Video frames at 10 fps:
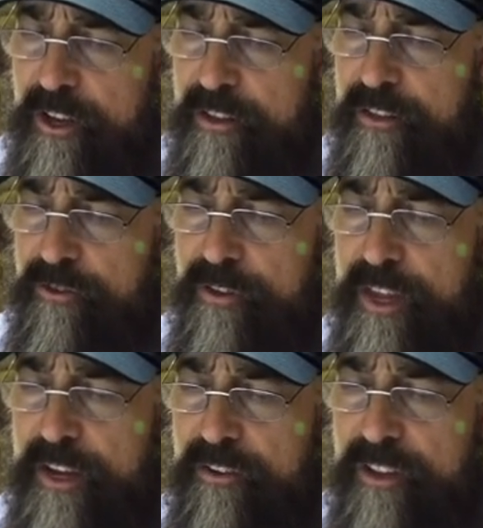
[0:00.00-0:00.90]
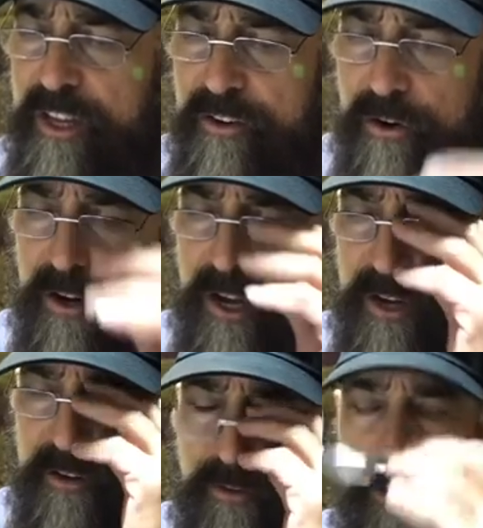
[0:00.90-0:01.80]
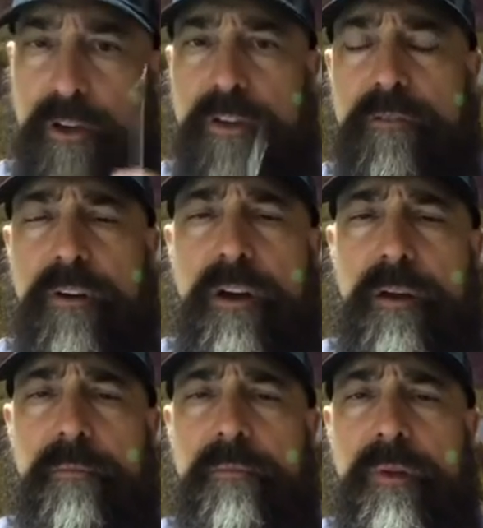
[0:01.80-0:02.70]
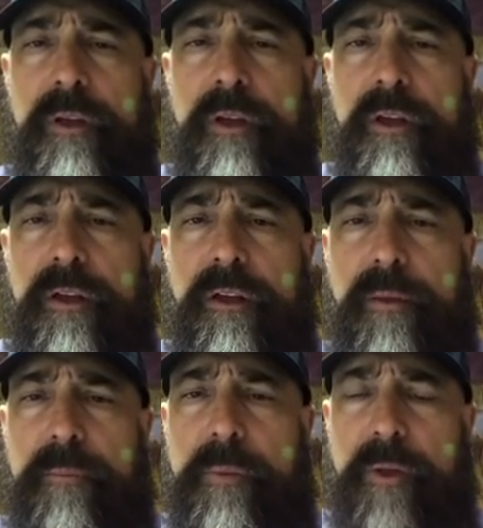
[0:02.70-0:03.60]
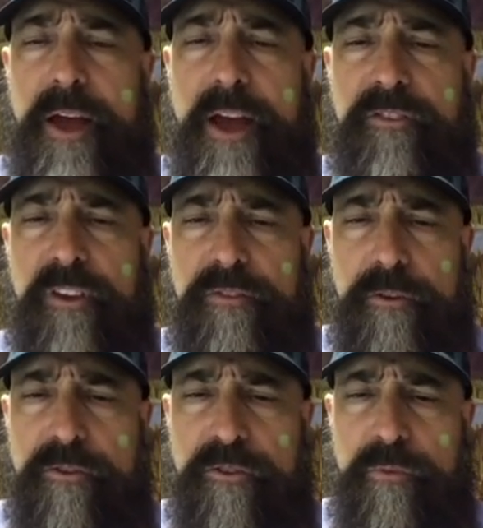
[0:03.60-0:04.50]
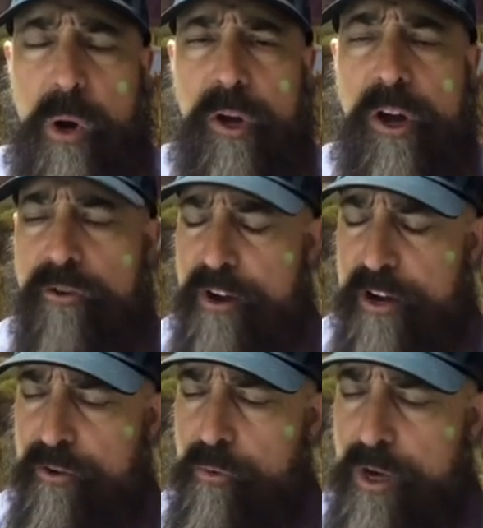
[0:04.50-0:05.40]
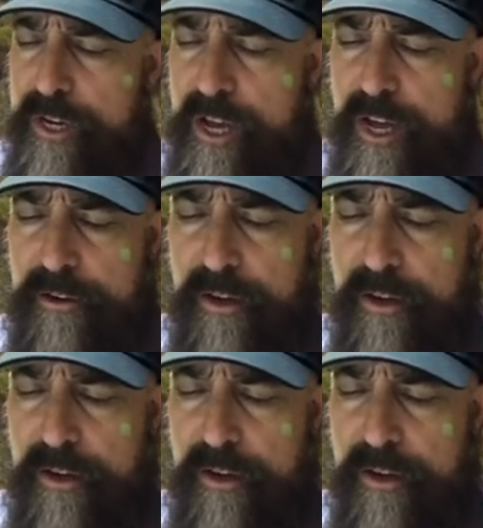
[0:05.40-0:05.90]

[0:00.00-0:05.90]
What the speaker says: These are things that are kind of good. People ask if there's a smart contract or whatnot,